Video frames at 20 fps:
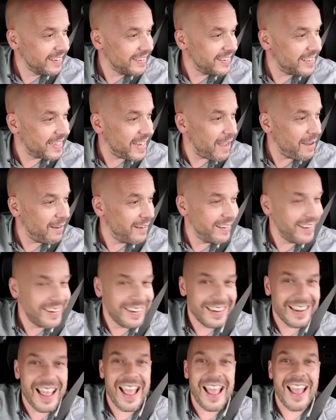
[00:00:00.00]
Oh, to go,
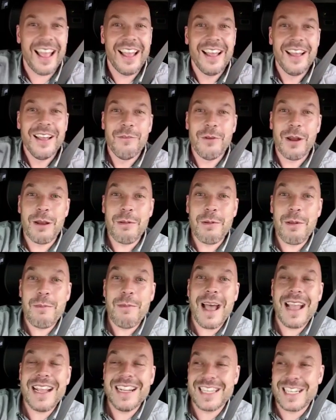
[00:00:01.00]
else? yeah, one of my
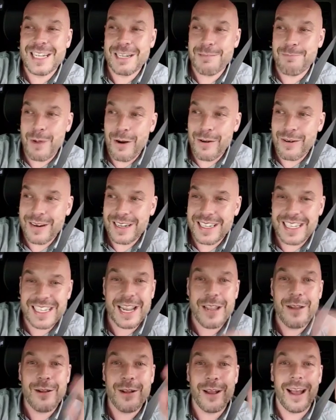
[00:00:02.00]
mates has borrowed a
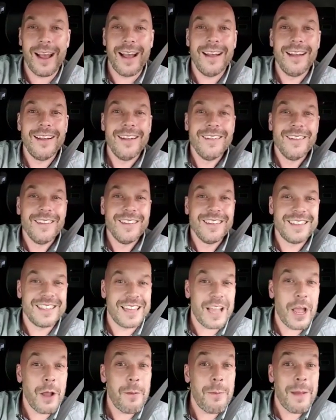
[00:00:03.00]
scooter
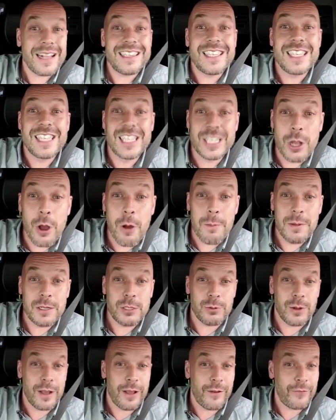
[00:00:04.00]
to go back to
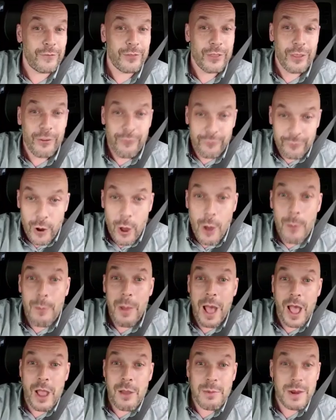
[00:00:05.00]
Sawbridgeworth from
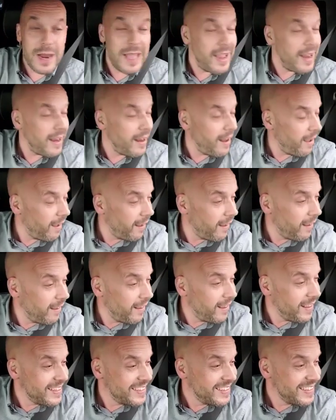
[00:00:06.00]
Home and Eat.
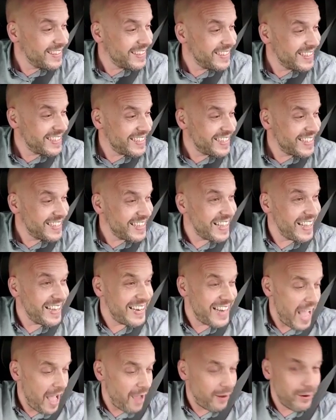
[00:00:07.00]
That's not good.
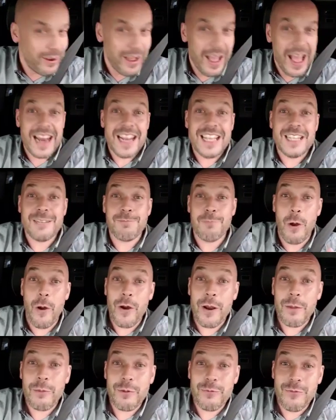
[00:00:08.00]
No, and it's
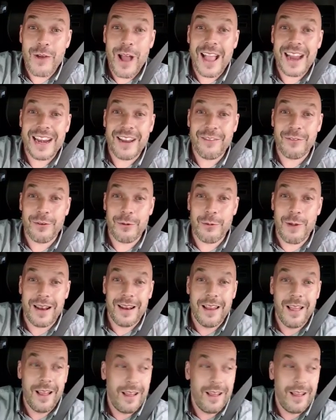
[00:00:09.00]
pouring with rain, everyone.